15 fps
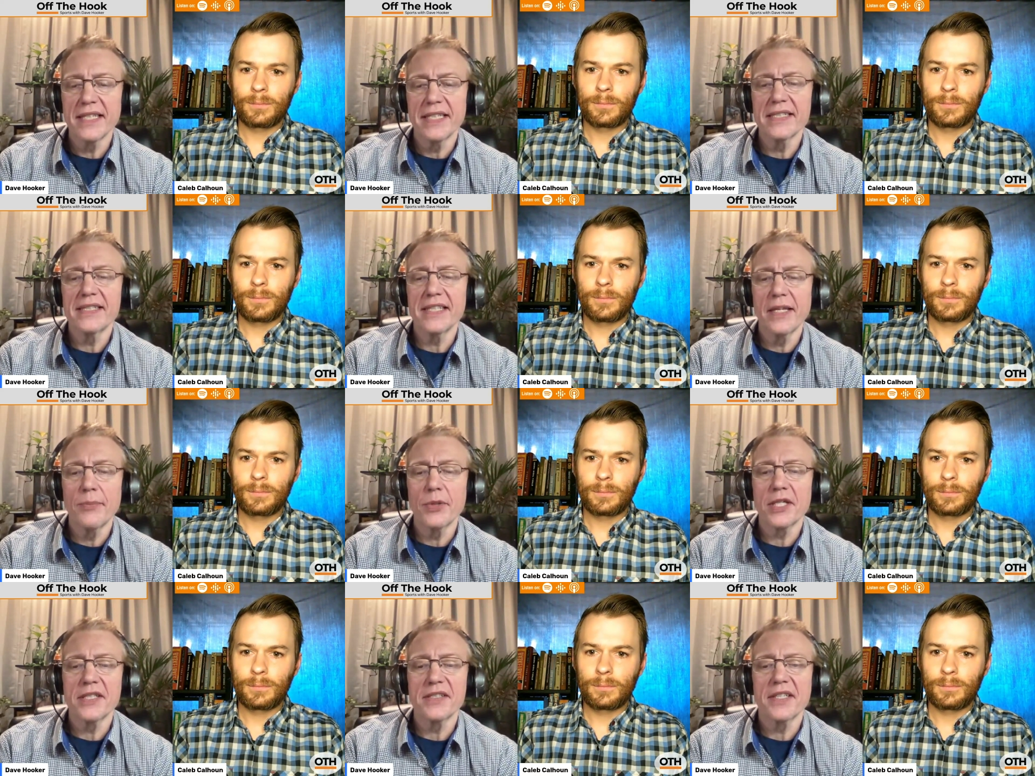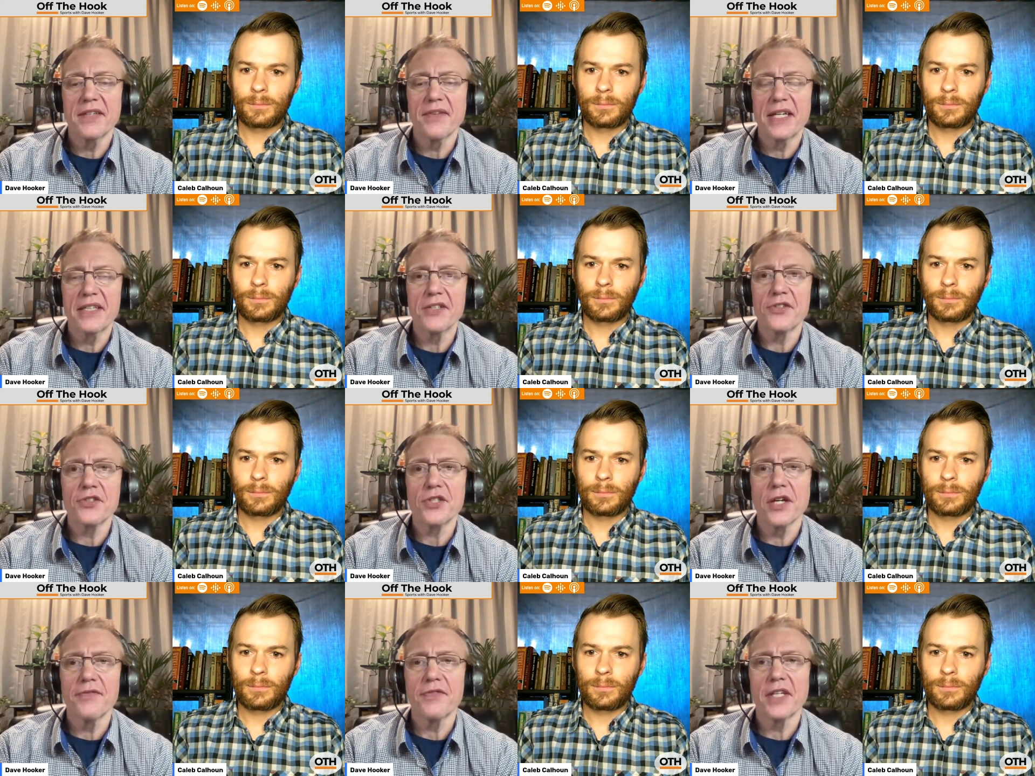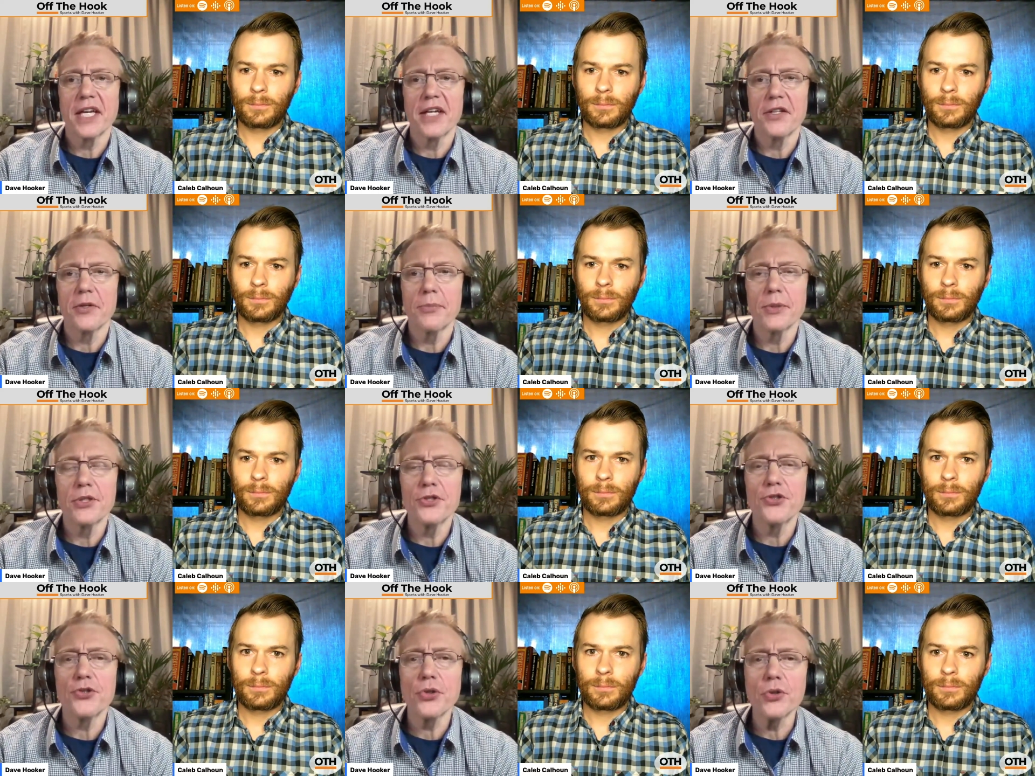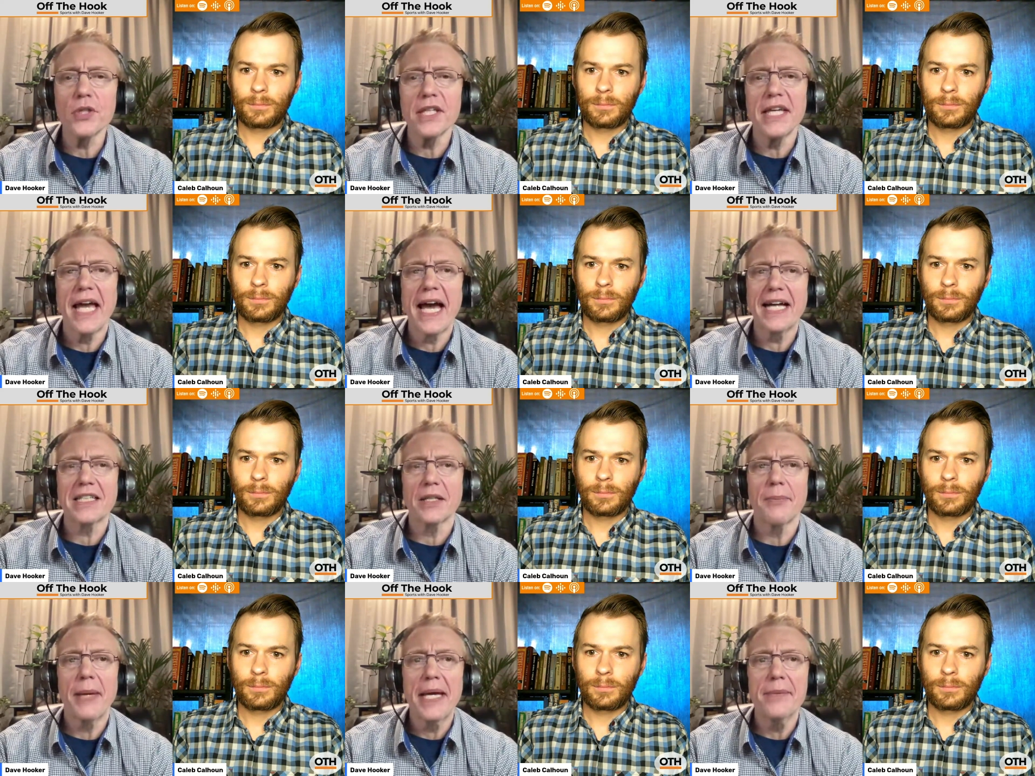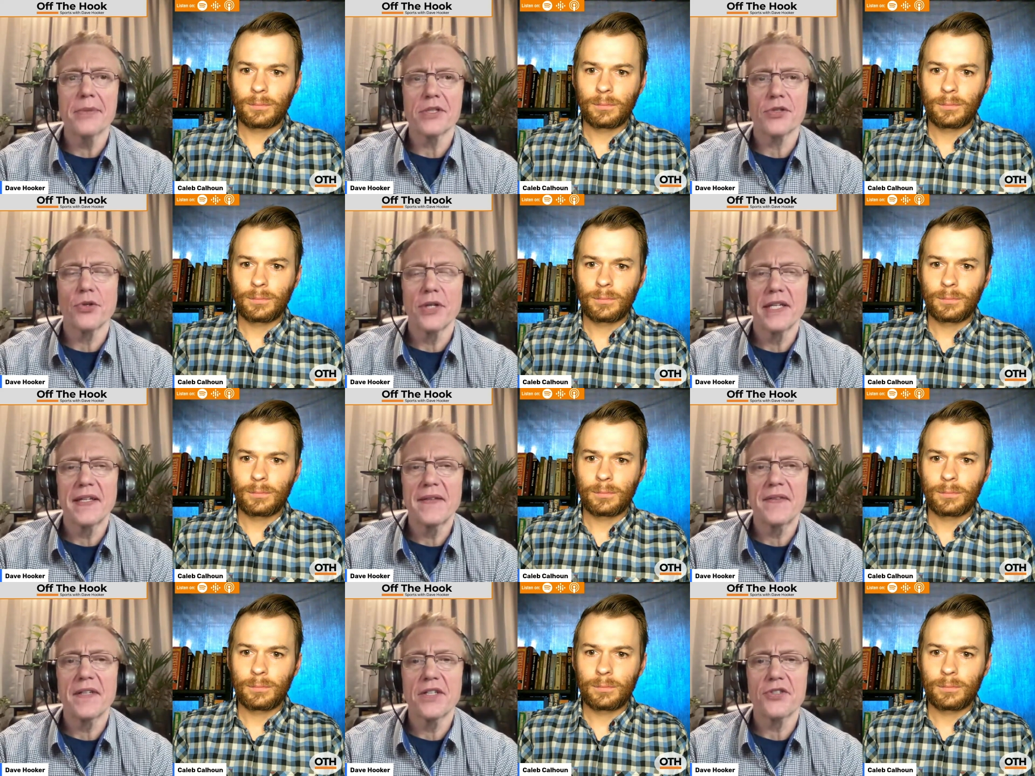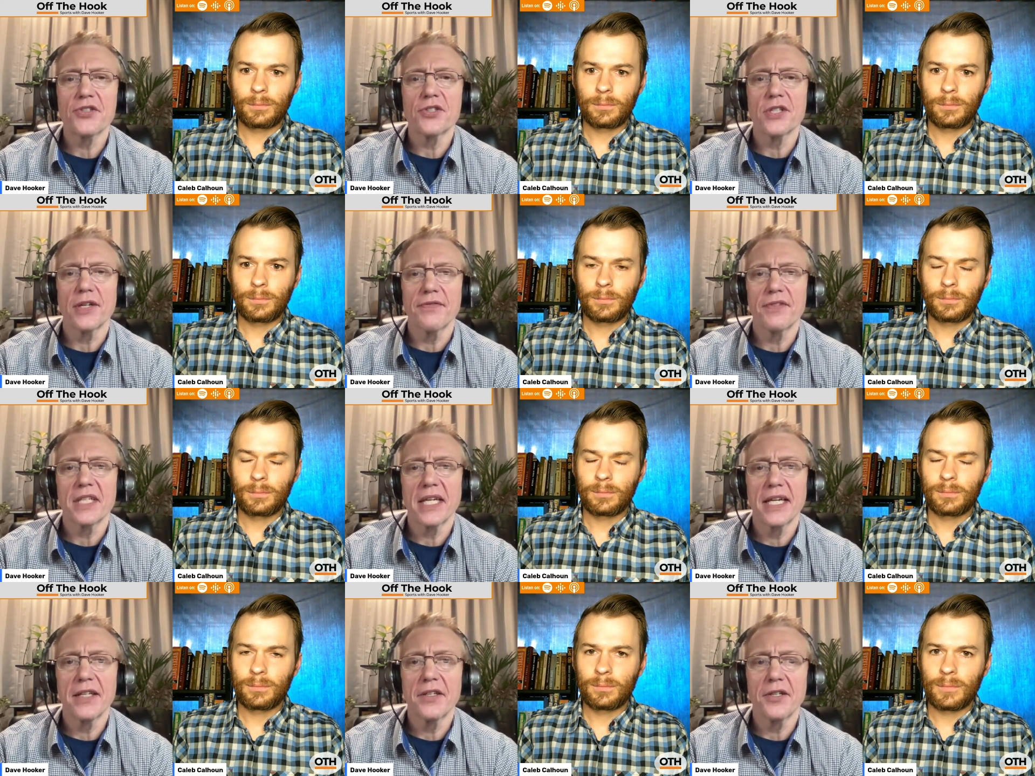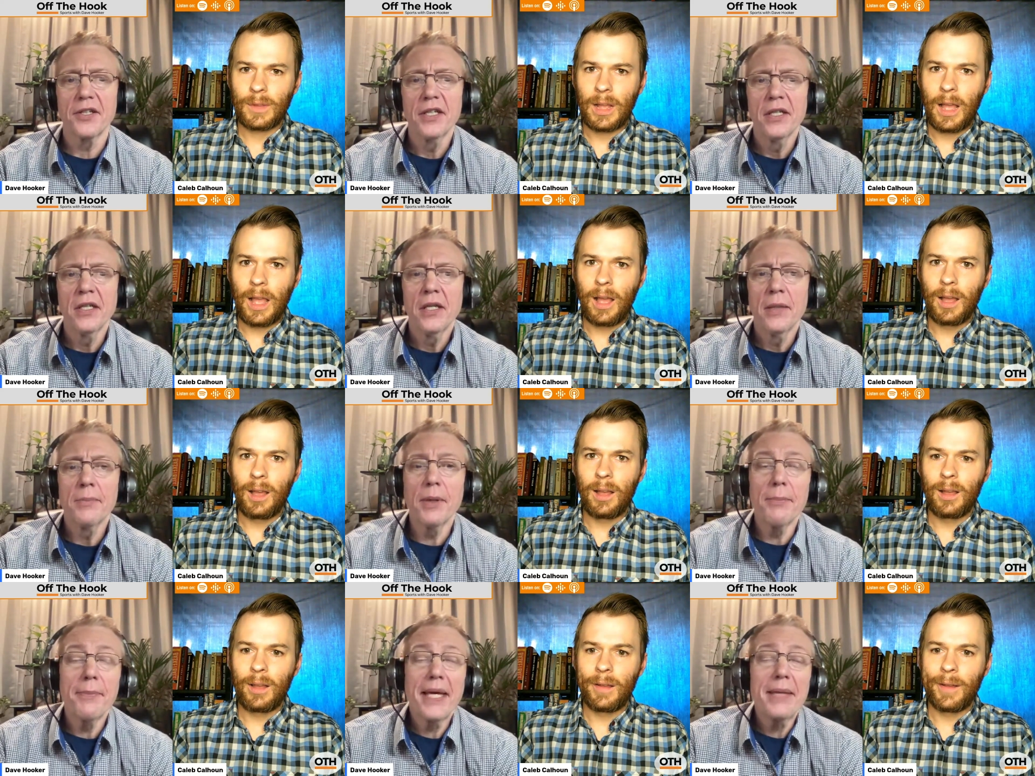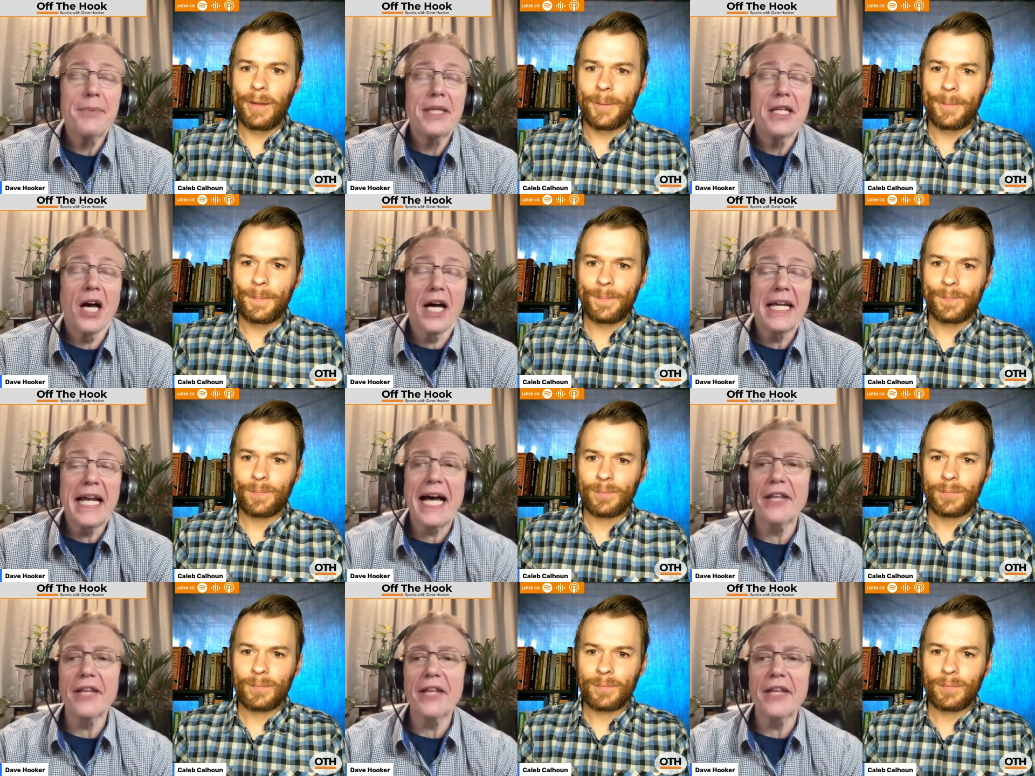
Speaker 1: Tennessee because they've got their stuff together. But surely Alabama's going to get their stuff together, but maybe not.